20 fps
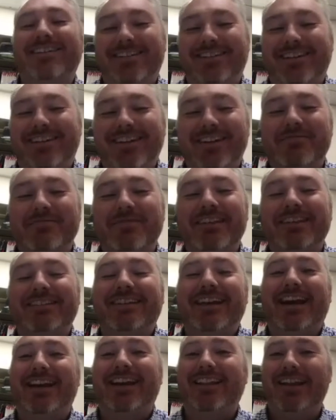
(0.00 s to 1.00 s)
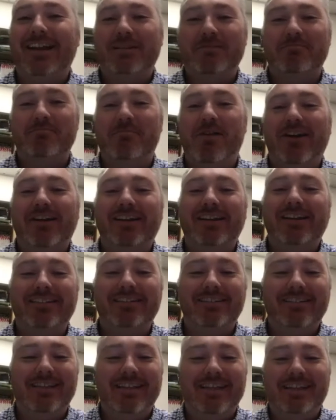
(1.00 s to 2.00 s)
You mean kind of like Marty
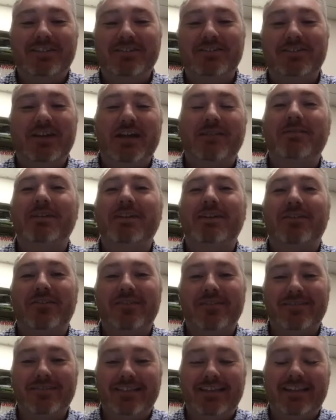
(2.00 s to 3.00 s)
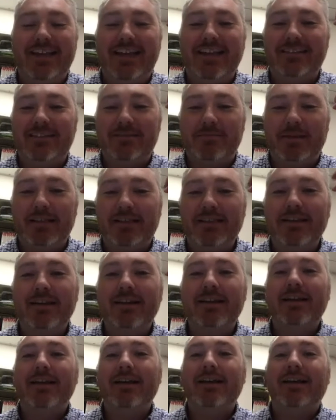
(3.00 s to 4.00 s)
and the Enchantment Under the Sea dance? I mean,
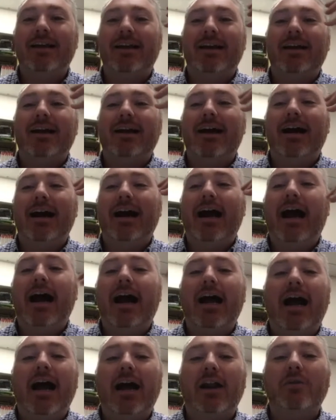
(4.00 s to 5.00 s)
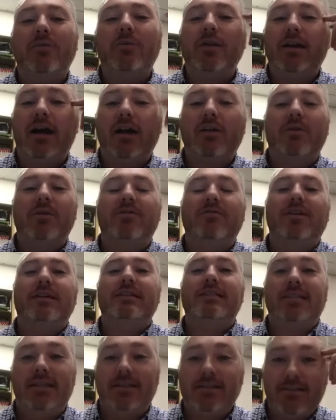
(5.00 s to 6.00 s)
like, how do we
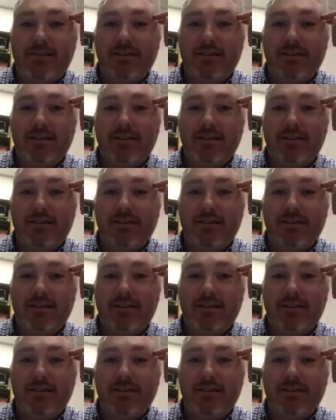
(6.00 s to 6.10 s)
fix this?